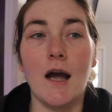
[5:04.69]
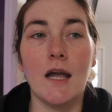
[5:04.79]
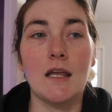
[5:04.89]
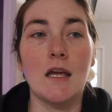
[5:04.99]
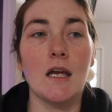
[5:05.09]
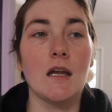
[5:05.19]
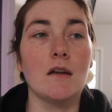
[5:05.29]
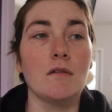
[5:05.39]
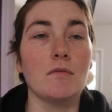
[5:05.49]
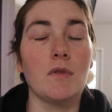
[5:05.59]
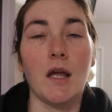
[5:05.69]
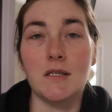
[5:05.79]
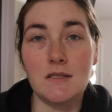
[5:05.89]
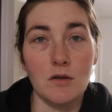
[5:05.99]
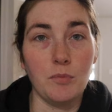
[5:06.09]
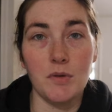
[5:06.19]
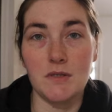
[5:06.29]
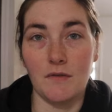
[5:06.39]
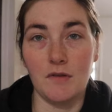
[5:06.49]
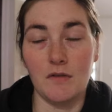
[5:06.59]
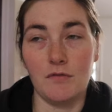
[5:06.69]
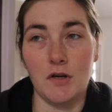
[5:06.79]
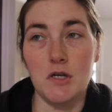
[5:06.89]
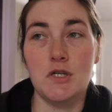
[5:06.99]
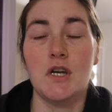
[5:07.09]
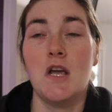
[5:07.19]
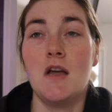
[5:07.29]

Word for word: I can like still put stuff in the fridge,